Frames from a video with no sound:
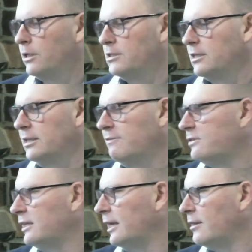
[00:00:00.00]
to live
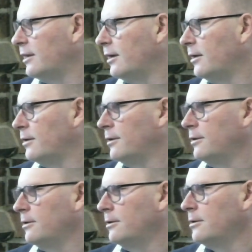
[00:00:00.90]
together,
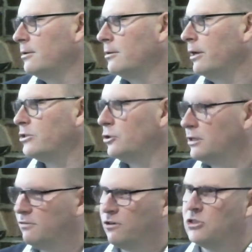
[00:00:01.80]
like two
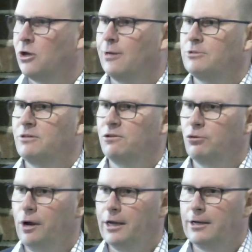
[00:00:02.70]
different types of thread.